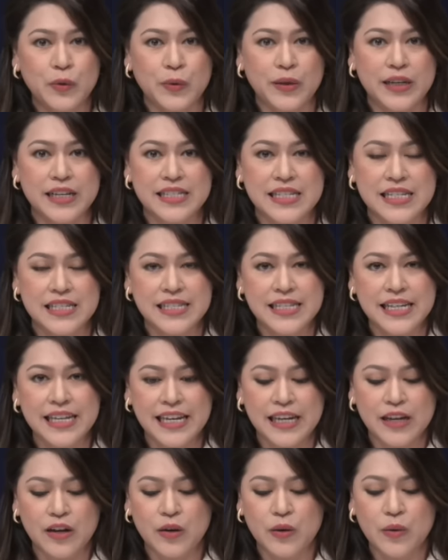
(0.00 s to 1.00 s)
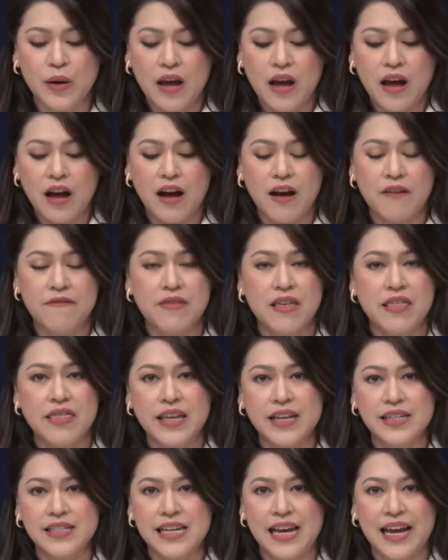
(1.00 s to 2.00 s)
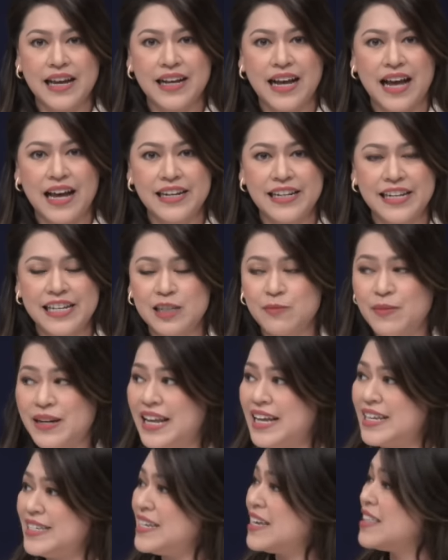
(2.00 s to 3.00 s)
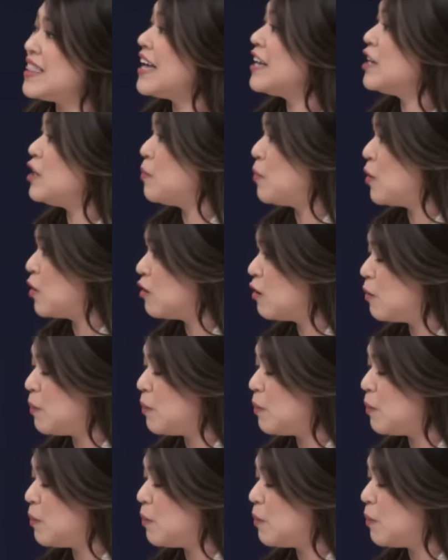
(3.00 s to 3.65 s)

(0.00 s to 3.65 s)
who is the CEO of the think tank IDEAS Malaysia. Thank you both